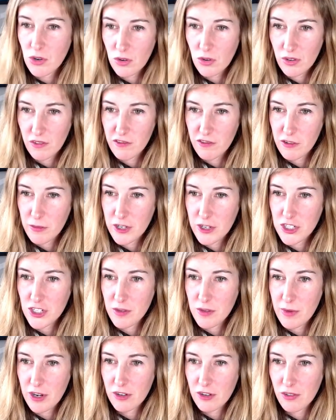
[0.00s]
or information
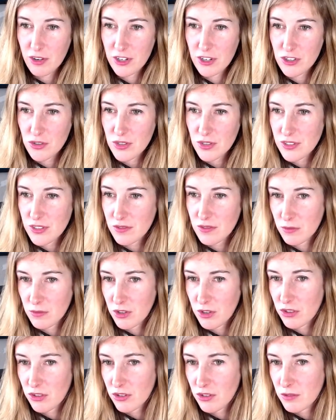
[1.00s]
about your interests from
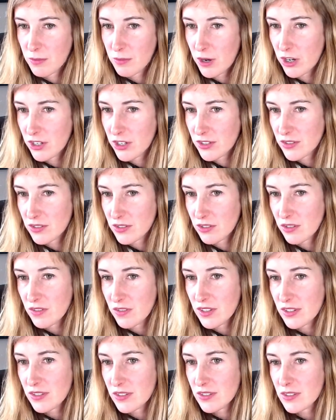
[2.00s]
a third-party
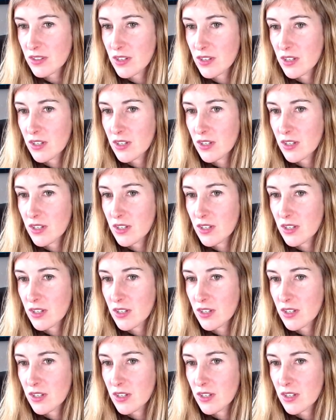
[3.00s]
service,